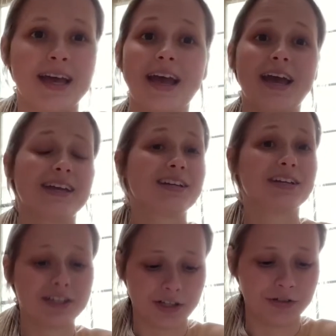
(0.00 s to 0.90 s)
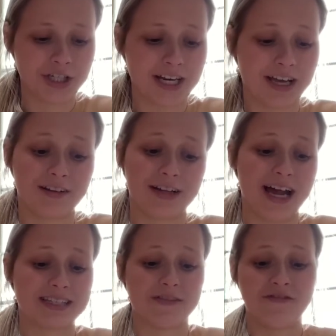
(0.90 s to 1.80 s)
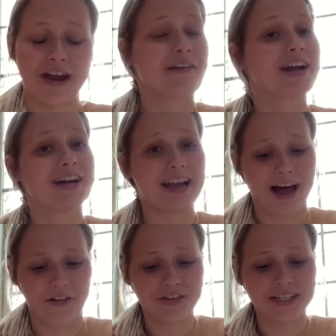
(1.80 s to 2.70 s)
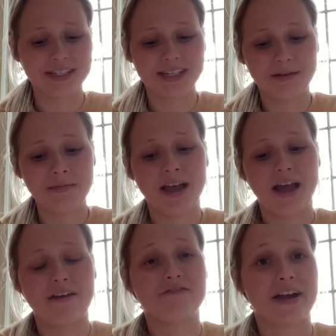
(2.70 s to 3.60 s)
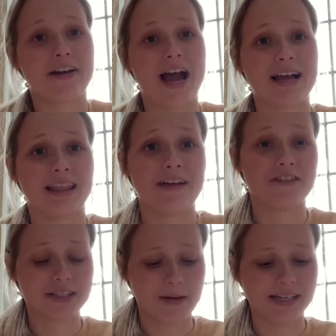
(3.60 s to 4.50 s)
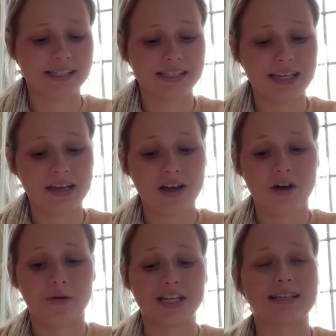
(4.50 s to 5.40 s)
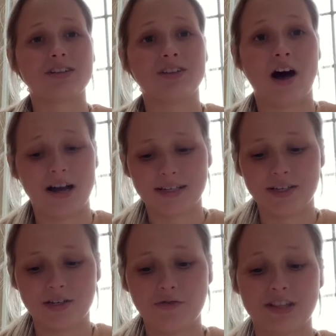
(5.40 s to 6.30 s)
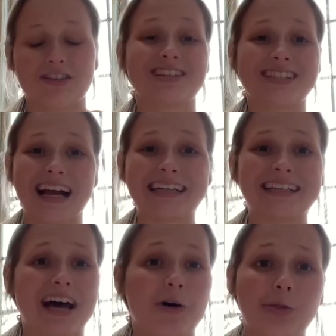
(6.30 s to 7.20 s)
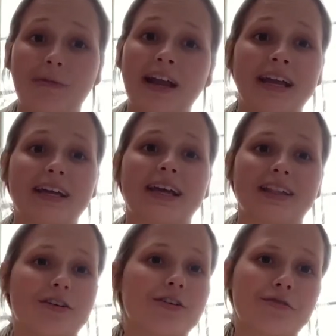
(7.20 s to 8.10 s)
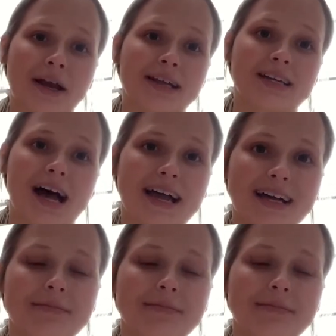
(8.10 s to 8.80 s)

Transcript: In conclusion, Italy has a very good health system and very high life expectancy, which has a lot to do with their second health rating and their great diet.